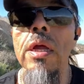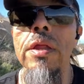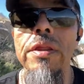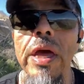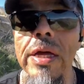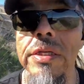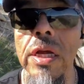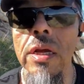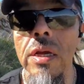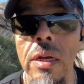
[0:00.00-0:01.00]
that
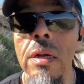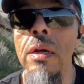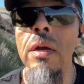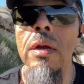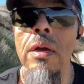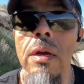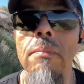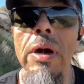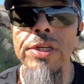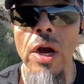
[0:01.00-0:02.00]

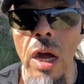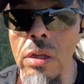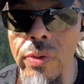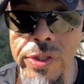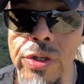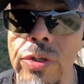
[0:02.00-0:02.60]
my tolerance